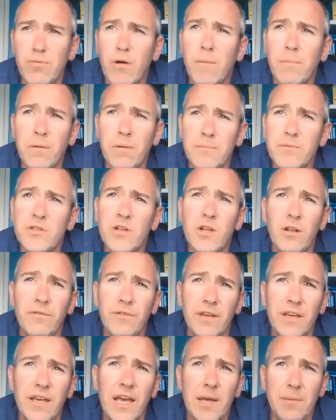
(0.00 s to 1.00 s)
problem
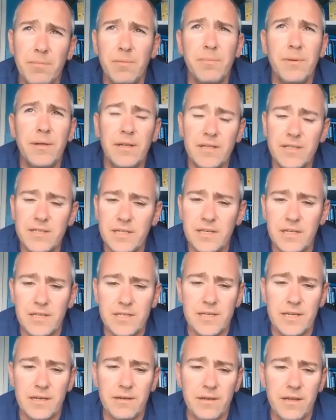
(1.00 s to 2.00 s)
solving capabilities
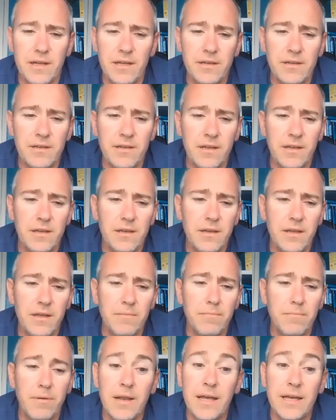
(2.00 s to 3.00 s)
in in, in,
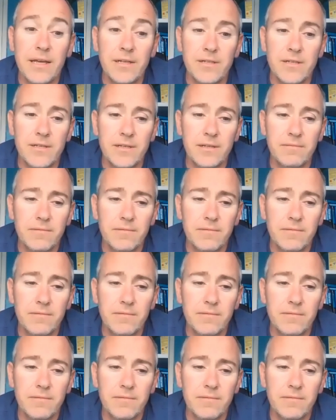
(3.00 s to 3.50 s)
in players.